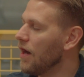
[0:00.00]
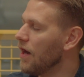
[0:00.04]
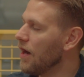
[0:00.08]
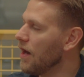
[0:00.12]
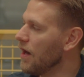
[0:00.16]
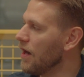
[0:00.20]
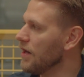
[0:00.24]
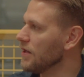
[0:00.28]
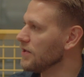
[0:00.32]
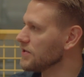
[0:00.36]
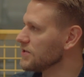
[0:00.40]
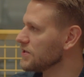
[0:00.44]

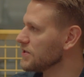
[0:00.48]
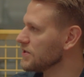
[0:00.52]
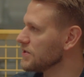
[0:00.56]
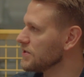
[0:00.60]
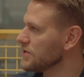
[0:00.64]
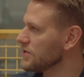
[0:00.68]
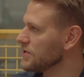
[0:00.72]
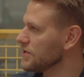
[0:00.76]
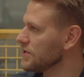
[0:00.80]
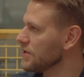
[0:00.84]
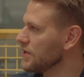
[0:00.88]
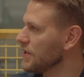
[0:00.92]

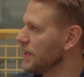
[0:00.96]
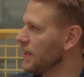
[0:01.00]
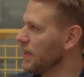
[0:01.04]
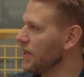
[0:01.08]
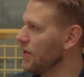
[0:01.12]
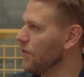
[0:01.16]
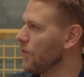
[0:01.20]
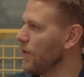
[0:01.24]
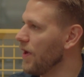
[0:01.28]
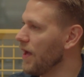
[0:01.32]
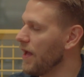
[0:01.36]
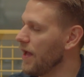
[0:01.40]
us in
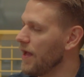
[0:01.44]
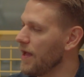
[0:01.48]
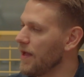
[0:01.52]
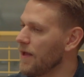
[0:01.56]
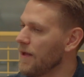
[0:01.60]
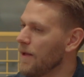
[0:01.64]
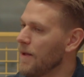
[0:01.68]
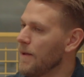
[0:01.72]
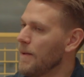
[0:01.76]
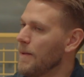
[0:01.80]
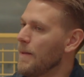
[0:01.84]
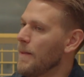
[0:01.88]
a way.
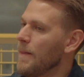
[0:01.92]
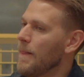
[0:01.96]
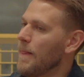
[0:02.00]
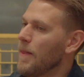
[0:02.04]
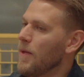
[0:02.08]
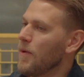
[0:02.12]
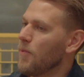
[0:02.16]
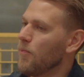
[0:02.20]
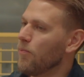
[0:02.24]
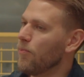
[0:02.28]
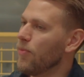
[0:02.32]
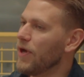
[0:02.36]

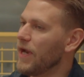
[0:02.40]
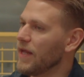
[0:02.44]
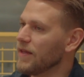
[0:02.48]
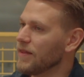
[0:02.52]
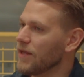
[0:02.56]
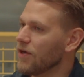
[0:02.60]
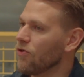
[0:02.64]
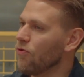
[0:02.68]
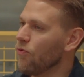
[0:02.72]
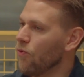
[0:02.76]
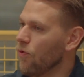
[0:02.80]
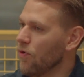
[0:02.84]
But at
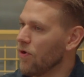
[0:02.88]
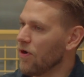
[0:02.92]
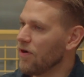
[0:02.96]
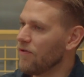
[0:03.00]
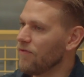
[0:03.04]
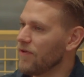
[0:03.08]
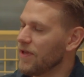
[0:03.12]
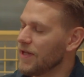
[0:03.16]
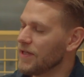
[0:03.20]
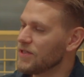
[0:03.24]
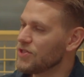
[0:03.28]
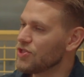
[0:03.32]
the core
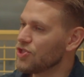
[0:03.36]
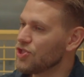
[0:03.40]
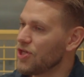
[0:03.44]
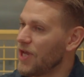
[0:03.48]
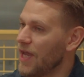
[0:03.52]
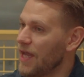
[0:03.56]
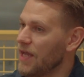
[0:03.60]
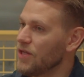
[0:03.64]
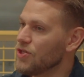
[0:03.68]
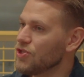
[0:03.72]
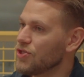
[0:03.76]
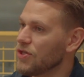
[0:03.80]
of it, it's
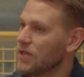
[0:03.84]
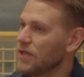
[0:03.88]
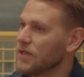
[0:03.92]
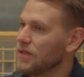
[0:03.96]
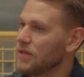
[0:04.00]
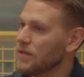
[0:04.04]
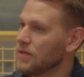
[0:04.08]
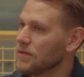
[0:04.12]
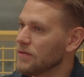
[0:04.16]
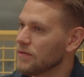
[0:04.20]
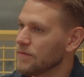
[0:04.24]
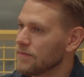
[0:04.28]

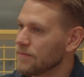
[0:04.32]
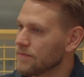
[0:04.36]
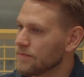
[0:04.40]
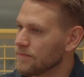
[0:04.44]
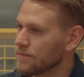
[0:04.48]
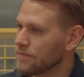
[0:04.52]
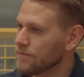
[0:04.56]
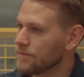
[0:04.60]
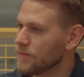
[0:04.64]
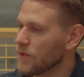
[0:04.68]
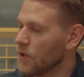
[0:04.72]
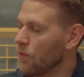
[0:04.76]
changing
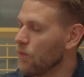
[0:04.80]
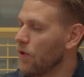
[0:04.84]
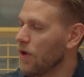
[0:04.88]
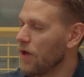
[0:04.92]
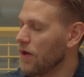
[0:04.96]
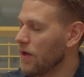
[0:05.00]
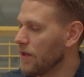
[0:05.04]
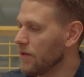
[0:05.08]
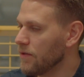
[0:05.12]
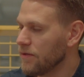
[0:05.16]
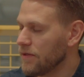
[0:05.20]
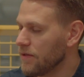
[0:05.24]

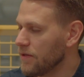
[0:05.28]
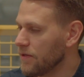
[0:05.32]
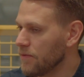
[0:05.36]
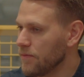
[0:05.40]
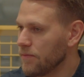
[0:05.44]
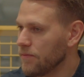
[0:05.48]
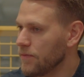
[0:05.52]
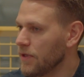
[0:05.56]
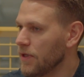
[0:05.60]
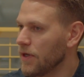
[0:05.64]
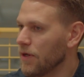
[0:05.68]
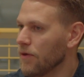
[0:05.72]
what,
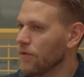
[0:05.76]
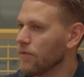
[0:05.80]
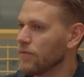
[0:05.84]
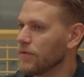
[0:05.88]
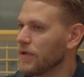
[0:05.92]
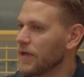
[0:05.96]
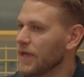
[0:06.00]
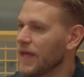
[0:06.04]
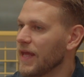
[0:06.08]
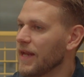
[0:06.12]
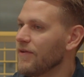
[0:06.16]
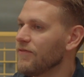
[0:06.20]

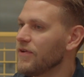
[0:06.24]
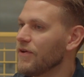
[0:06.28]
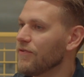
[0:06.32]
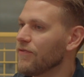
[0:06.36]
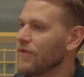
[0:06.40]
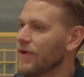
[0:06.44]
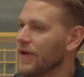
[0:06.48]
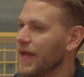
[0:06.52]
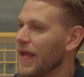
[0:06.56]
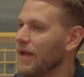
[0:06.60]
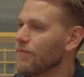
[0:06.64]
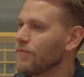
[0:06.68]
kind of
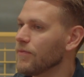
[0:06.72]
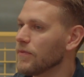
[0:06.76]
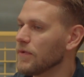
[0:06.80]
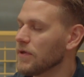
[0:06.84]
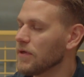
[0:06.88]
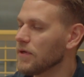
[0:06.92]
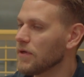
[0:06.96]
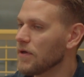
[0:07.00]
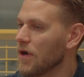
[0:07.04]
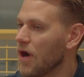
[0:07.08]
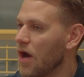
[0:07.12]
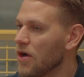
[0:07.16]
different name,
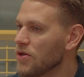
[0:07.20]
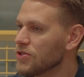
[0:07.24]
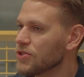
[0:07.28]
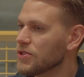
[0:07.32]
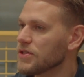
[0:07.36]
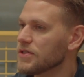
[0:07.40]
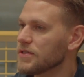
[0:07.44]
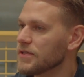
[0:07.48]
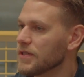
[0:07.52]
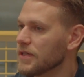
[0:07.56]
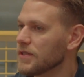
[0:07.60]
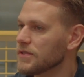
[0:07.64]

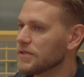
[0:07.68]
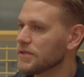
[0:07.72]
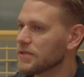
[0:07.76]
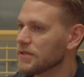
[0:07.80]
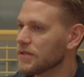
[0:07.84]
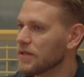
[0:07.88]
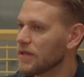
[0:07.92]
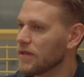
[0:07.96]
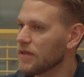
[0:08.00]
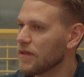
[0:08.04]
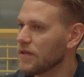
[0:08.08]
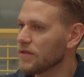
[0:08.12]
consciousness,
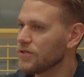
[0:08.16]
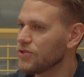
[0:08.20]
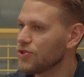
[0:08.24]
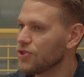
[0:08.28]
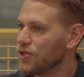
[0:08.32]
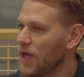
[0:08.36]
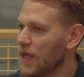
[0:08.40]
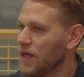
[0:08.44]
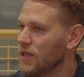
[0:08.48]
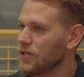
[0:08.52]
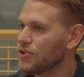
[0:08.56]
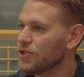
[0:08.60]

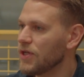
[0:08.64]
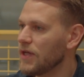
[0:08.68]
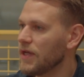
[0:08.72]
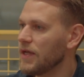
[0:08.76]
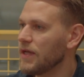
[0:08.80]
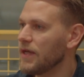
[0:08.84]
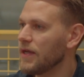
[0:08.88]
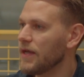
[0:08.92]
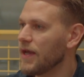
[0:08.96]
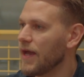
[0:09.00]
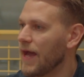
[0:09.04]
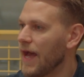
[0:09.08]

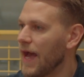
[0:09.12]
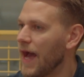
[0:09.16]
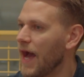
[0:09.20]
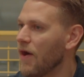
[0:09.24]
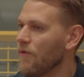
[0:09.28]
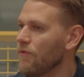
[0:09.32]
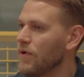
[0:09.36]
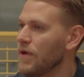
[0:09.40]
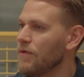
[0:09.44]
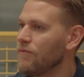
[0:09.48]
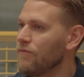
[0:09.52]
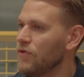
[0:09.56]
changing how
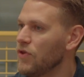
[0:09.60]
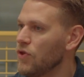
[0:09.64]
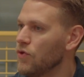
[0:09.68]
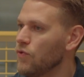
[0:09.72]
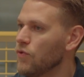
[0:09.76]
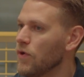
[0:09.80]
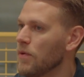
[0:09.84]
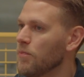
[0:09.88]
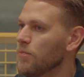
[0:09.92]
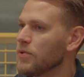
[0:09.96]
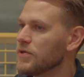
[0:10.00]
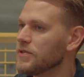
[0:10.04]
we
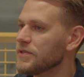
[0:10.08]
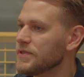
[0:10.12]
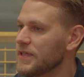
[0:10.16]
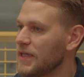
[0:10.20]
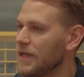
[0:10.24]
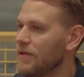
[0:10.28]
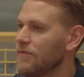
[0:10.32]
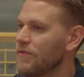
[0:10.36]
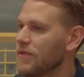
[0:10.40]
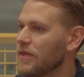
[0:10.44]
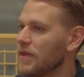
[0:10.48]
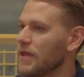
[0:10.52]
view and
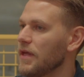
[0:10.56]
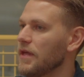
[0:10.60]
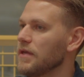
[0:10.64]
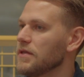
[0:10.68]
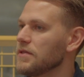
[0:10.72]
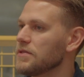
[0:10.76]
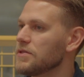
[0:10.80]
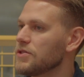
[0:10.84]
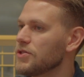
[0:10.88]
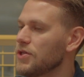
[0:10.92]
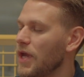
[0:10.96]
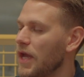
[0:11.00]
perceive
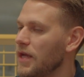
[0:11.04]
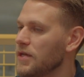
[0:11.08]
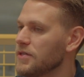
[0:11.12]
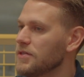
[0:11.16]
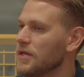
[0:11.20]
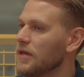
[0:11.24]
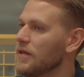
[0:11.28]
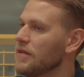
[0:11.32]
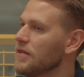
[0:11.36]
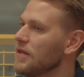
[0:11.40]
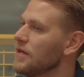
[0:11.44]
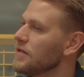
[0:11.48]
things,
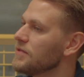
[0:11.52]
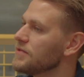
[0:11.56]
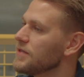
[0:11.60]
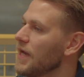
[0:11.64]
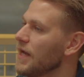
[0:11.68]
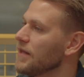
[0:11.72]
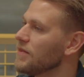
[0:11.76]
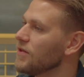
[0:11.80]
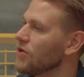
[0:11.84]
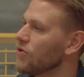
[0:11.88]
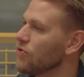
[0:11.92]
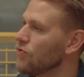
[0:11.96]
changing things
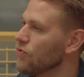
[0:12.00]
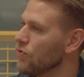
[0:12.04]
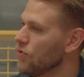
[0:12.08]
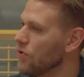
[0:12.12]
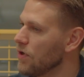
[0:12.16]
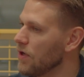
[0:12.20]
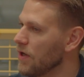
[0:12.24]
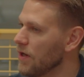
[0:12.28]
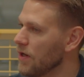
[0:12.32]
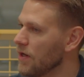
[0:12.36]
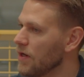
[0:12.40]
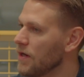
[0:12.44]
at the
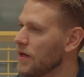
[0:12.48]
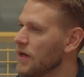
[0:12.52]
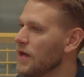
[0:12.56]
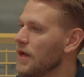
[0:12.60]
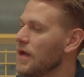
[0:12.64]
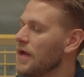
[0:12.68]
core.